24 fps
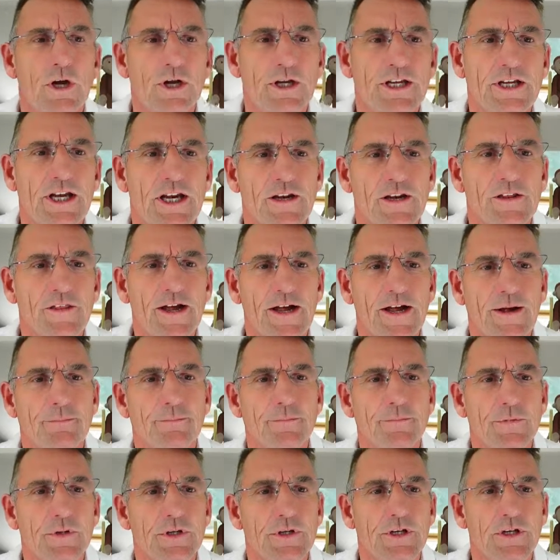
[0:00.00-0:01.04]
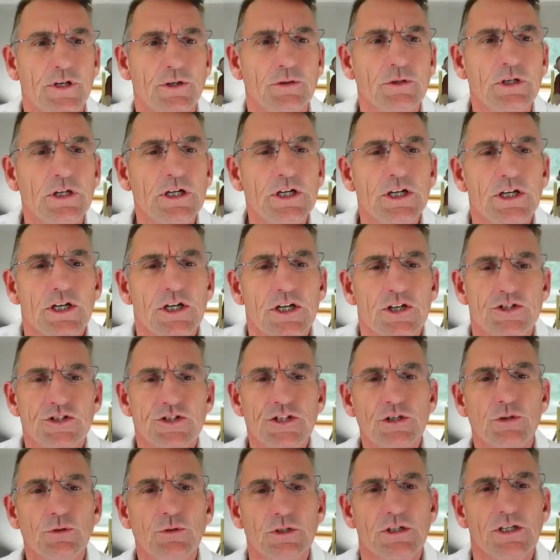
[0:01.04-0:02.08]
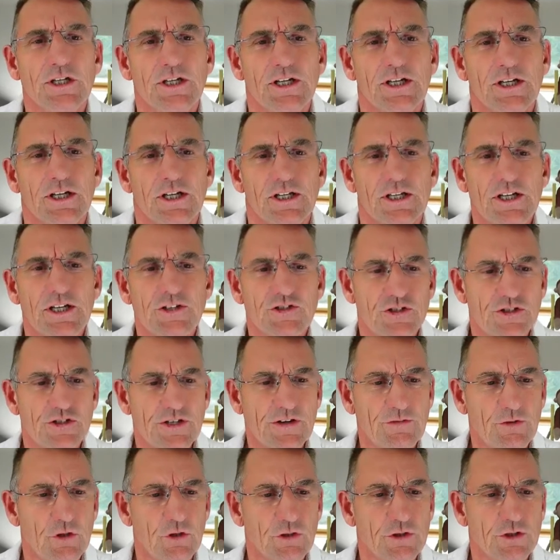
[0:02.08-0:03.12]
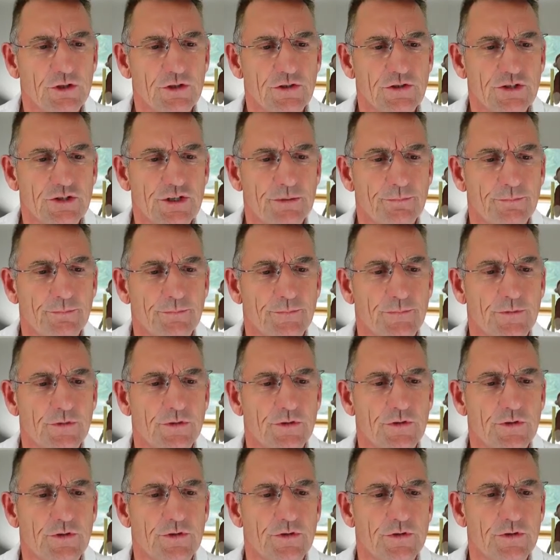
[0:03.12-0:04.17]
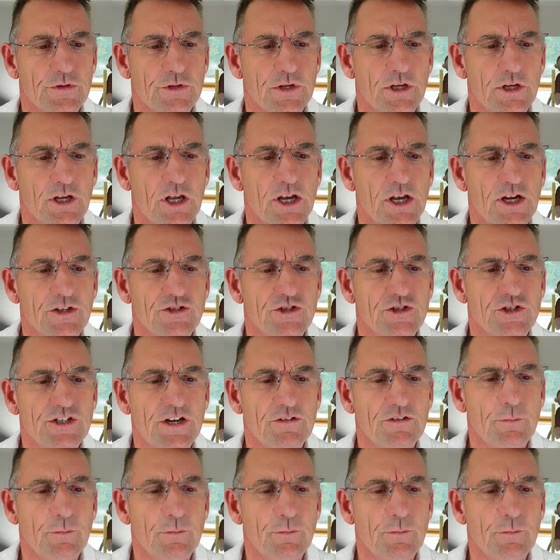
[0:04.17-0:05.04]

of get at that. So let's just have a look at some. I'd like to just have a